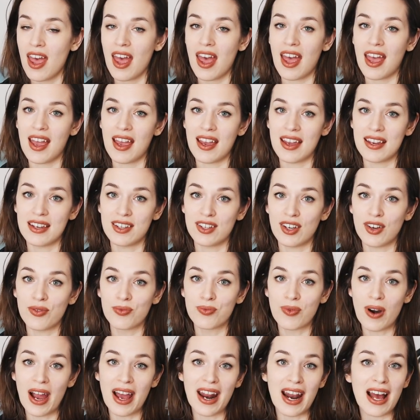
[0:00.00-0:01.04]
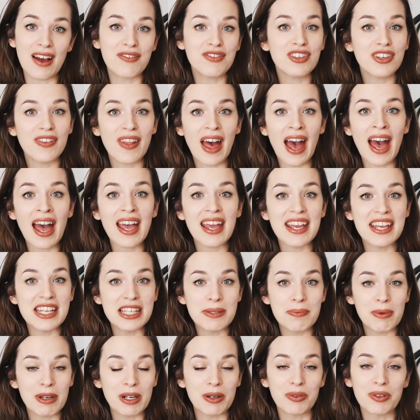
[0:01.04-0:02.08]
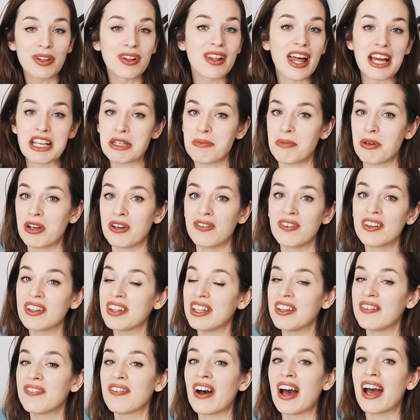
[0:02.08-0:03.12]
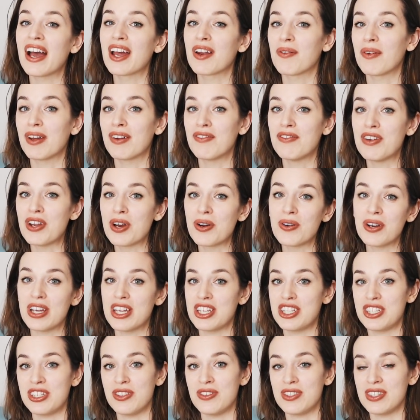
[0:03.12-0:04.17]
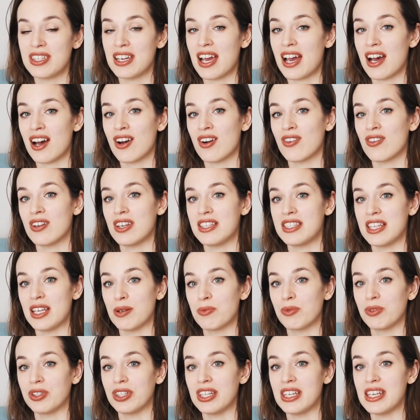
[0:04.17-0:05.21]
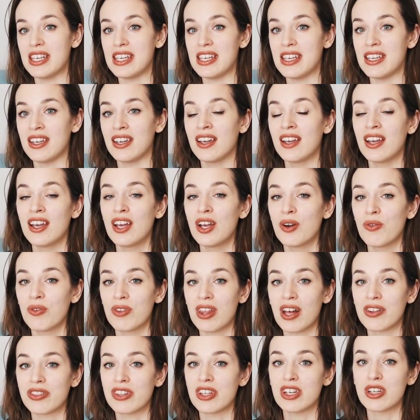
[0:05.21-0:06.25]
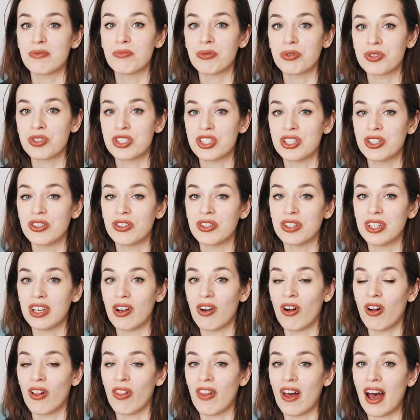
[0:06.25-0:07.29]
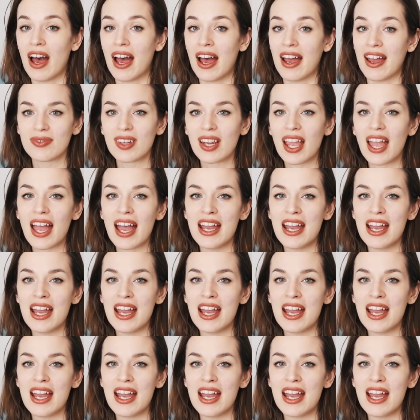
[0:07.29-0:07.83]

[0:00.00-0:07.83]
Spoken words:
And right after that, he's been able to latch perfectly fine. We have no issues now. He's able to eat without the nipple shield and all that.